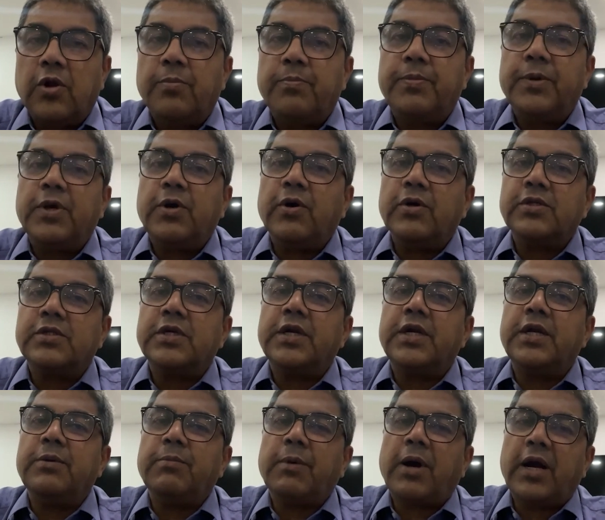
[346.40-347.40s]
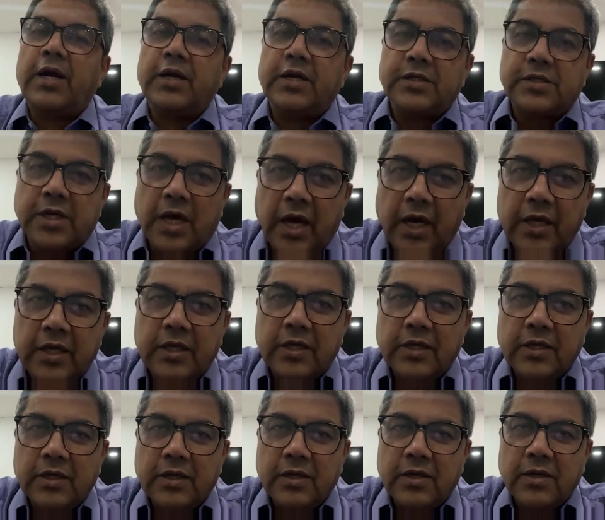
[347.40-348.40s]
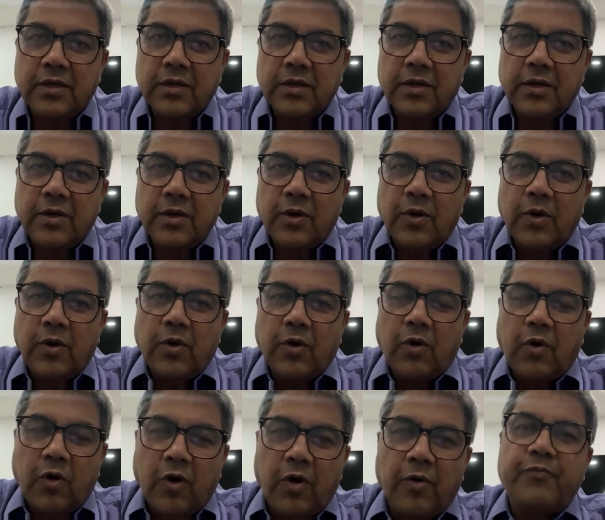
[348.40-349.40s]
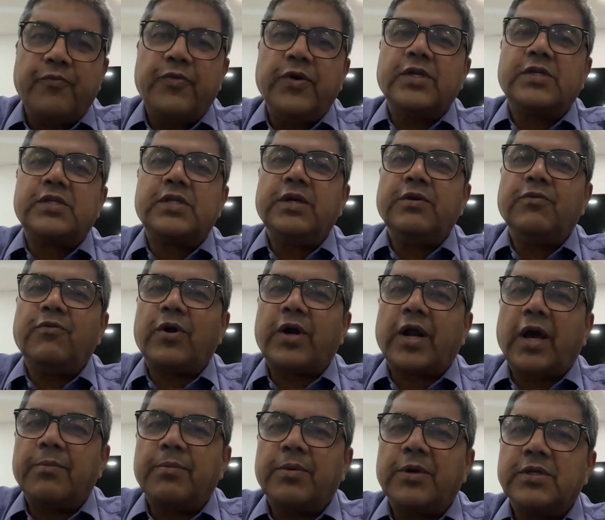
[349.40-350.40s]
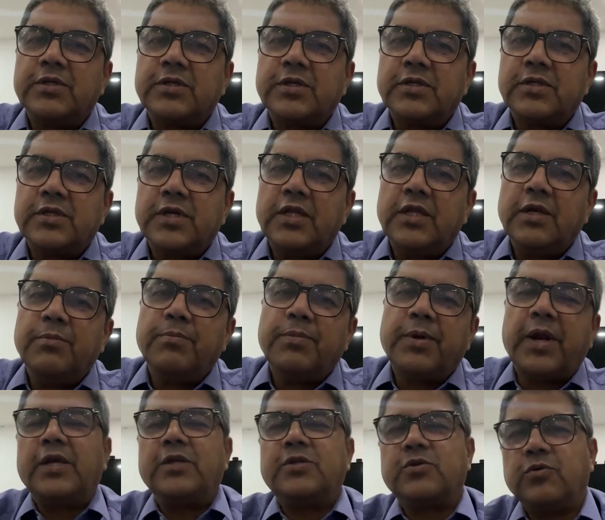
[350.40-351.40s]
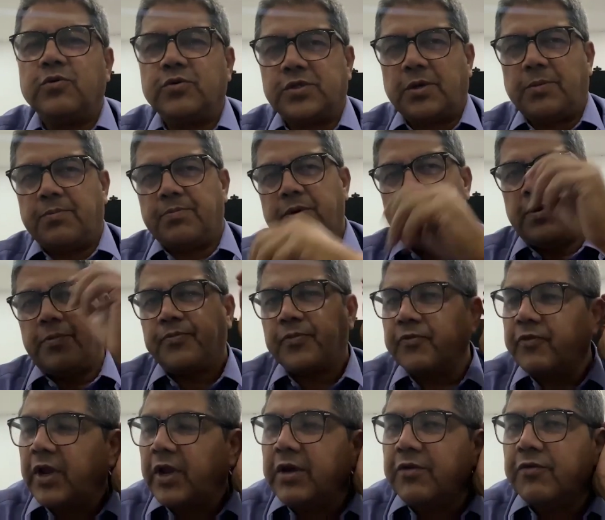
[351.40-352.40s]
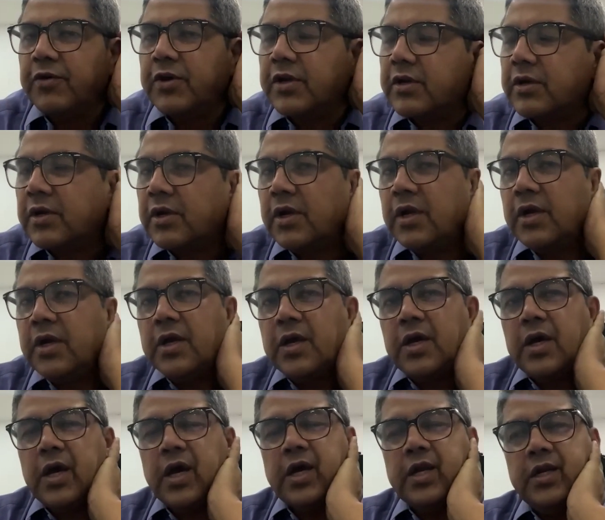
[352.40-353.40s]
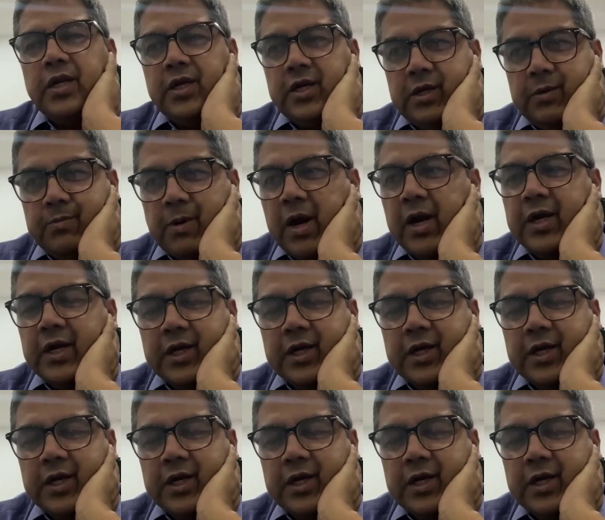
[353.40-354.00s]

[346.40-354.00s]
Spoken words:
Because the demand is high, obviously what happens is that the price goes up. Whenever any demand